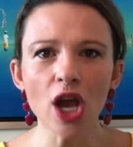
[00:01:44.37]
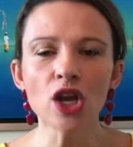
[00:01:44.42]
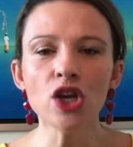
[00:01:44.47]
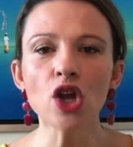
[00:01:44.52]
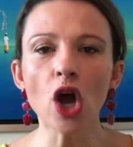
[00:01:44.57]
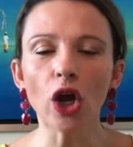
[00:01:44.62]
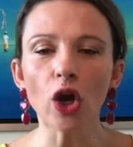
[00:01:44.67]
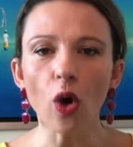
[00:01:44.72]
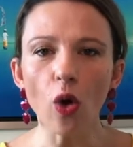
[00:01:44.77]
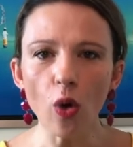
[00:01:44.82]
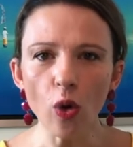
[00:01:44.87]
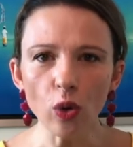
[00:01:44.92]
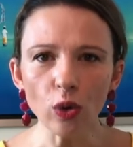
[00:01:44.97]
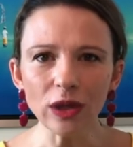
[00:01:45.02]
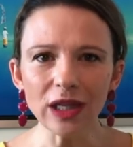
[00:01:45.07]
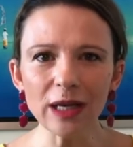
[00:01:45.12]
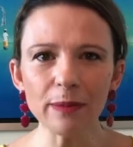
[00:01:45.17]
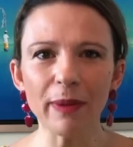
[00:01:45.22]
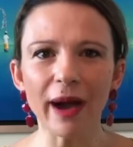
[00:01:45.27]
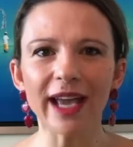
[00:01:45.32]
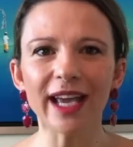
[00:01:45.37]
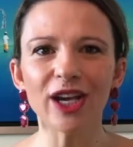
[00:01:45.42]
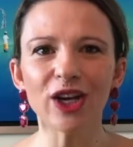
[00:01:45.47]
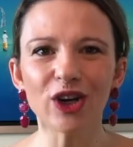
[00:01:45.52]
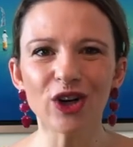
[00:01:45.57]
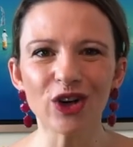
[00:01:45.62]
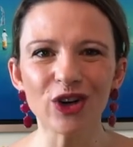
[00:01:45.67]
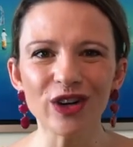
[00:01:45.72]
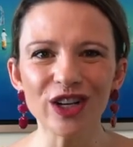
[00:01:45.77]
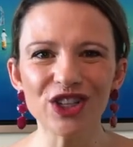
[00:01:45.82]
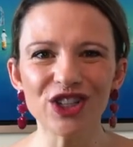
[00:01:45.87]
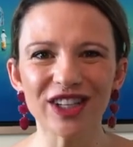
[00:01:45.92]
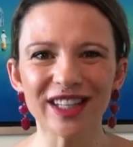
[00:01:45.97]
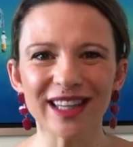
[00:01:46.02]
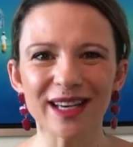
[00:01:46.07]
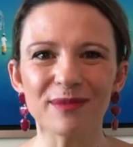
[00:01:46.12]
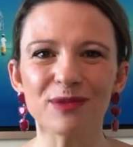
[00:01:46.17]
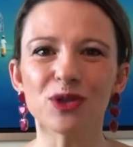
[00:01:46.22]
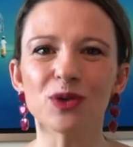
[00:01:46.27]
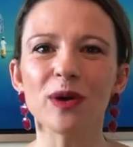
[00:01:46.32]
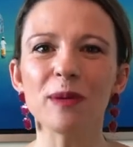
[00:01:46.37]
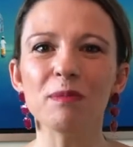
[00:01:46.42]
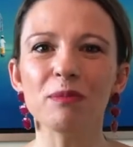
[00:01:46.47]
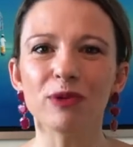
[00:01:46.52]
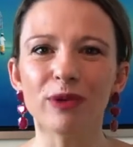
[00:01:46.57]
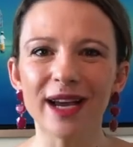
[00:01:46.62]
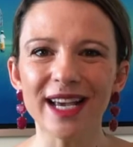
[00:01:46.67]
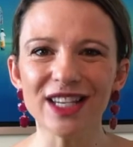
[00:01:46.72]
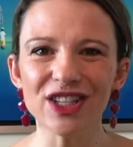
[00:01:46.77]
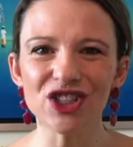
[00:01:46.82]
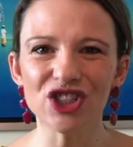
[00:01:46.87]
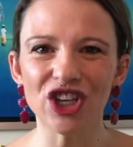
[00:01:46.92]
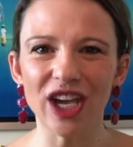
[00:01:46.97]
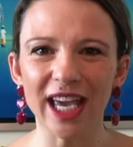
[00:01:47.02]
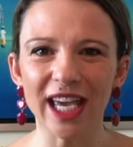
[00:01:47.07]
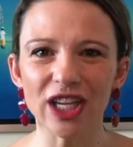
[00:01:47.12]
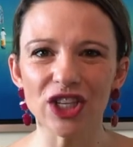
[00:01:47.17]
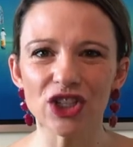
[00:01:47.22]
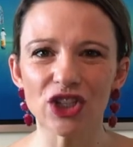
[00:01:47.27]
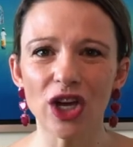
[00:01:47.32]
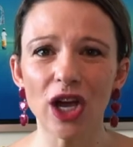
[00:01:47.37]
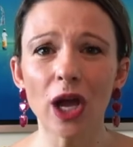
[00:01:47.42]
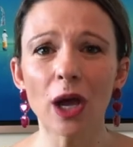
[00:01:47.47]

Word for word: not only by encouraging them to embrace change,